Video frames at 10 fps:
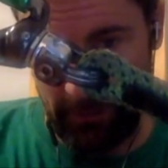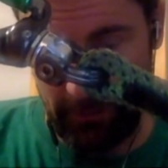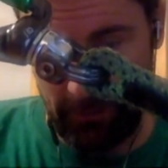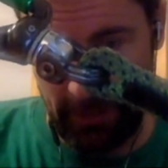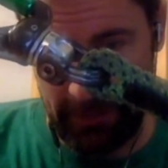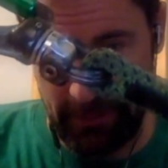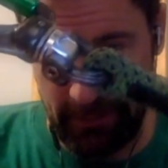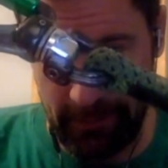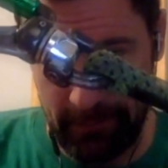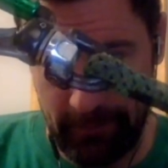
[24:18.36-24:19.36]

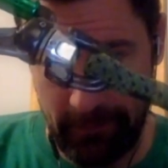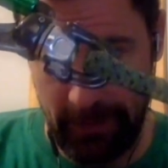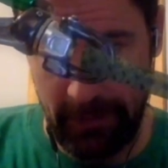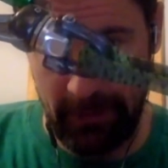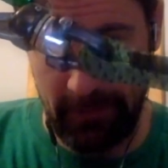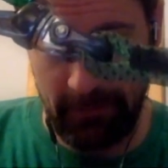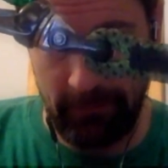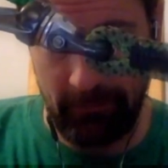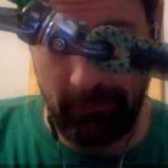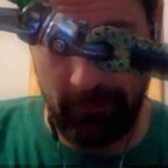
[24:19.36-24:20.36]
director
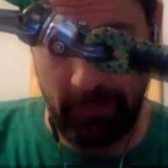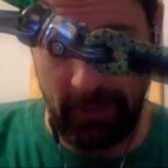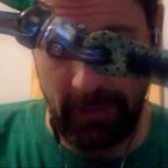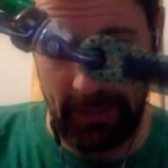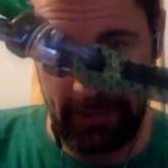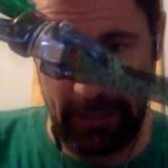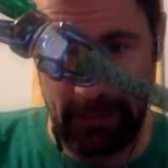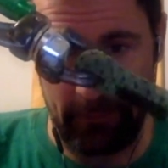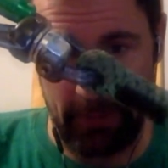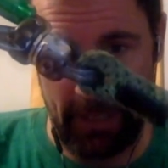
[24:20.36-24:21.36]
on the
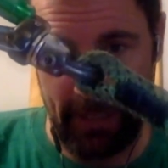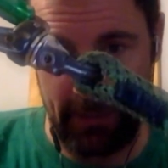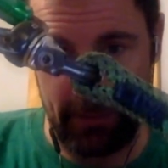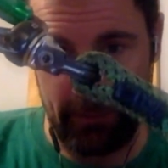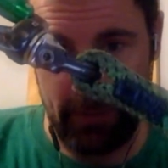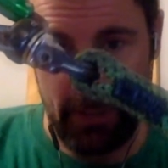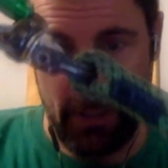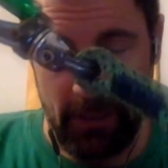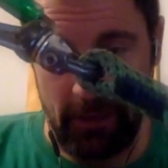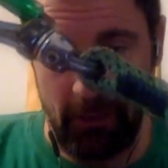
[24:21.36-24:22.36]
end of a lanyard,
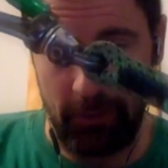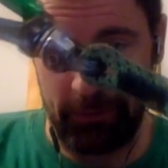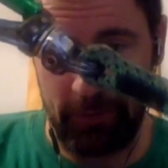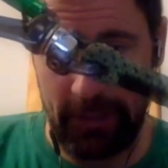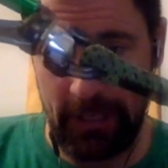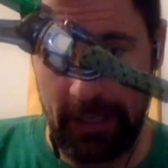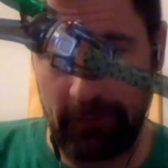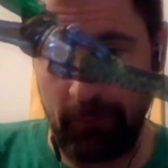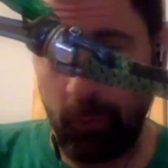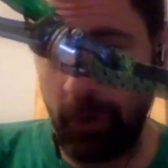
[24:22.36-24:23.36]
also on the
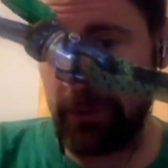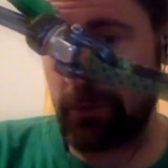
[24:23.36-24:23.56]
end of a wire